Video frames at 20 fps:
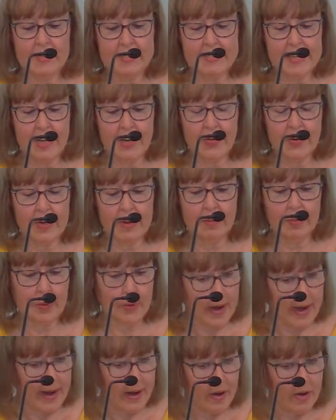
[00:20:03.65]
the centering
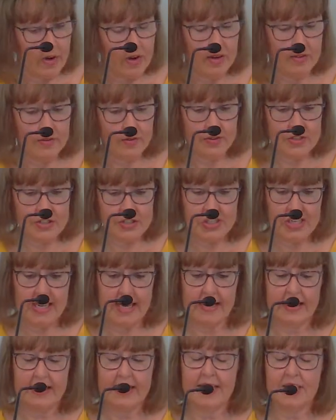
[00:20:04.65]
prayer of
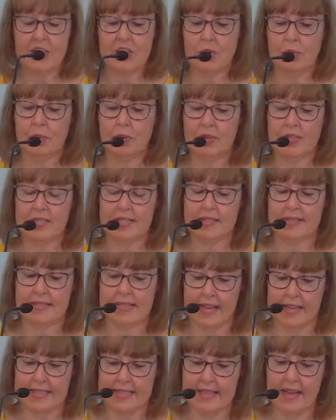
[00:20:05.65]
Christianity to Buddhist
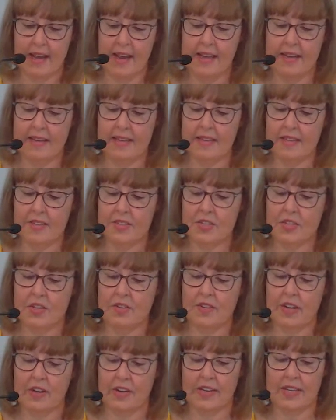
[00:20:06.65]
zazen to
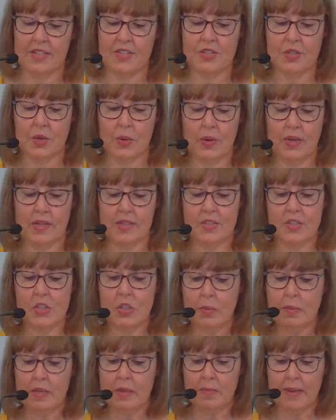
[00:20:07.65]
the various yogas,
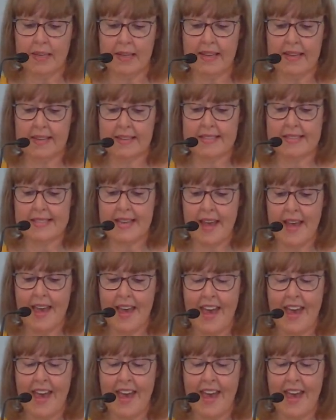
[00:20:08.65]
human beings